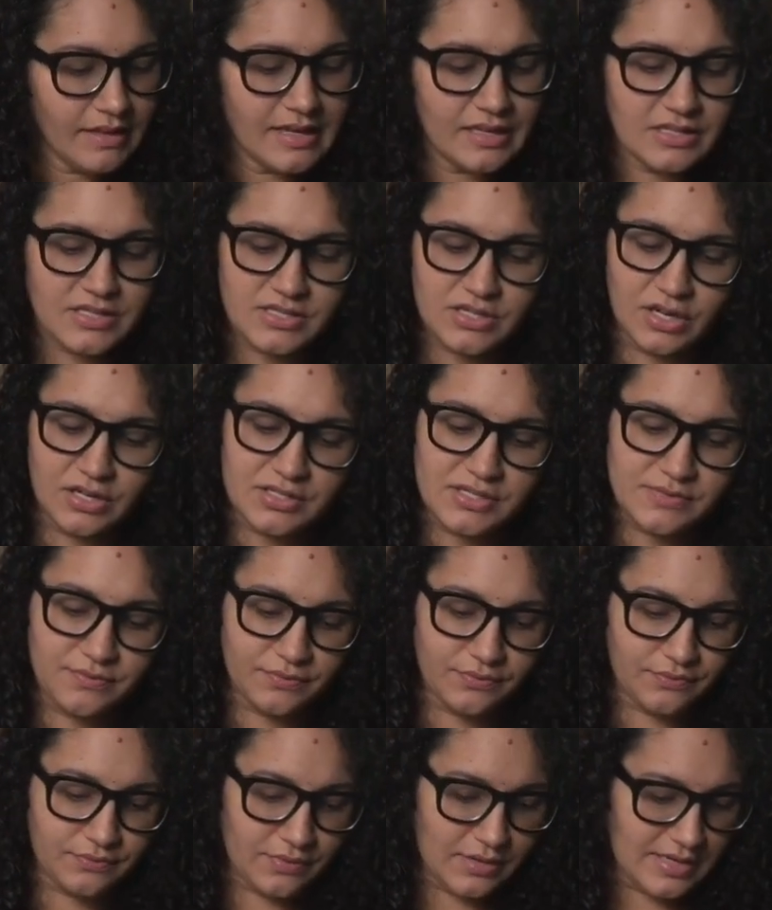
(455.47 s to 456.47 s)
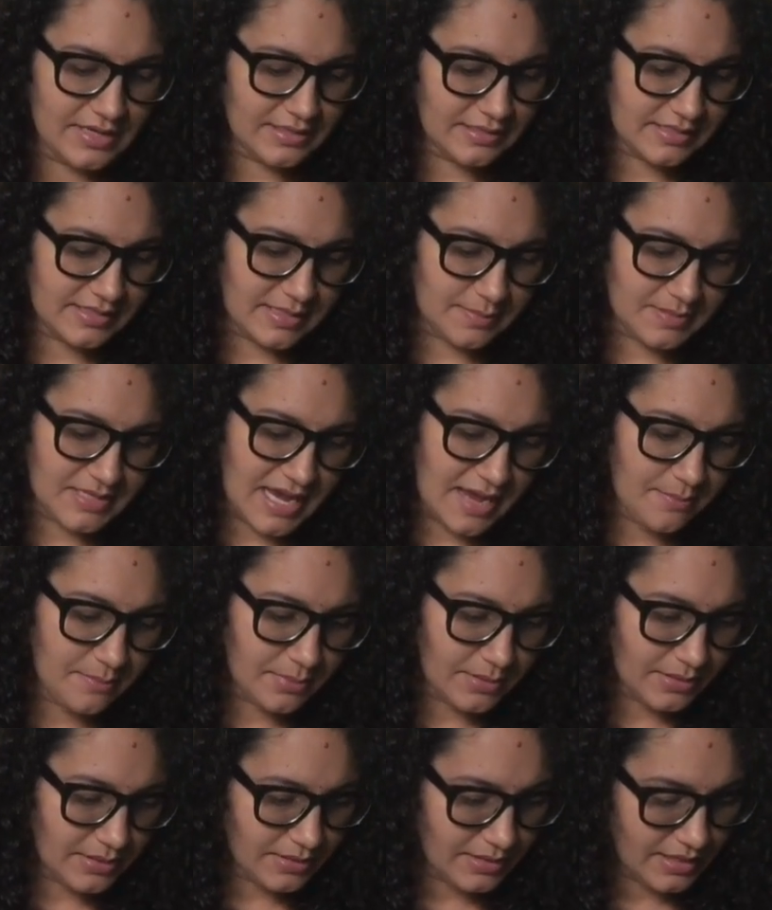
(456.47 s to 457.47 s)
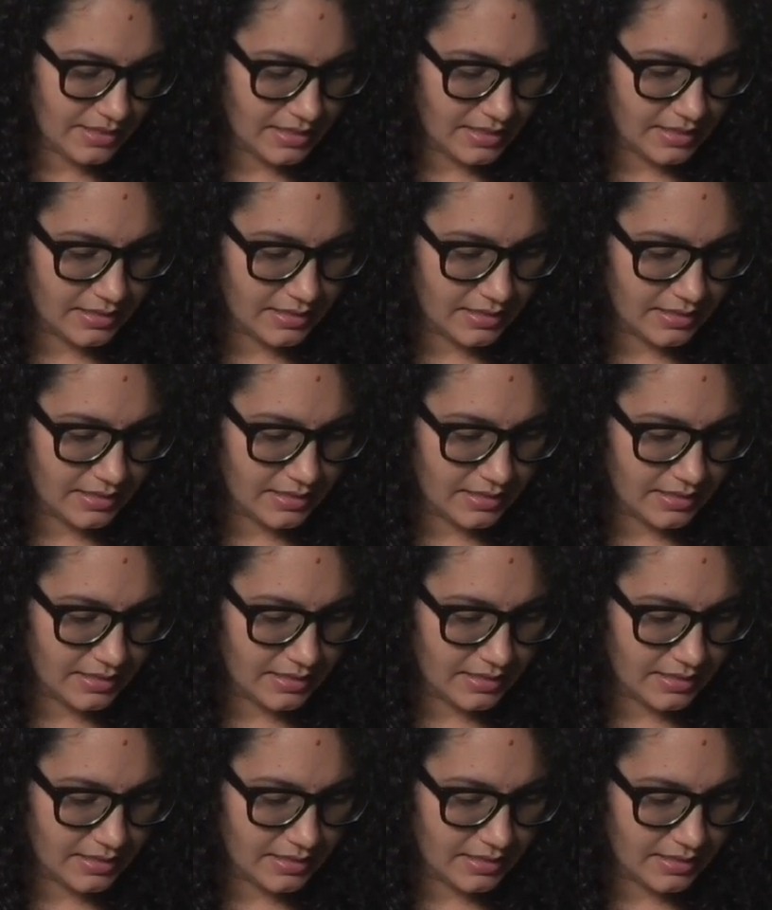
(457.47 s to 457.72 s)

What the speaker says: It starts in September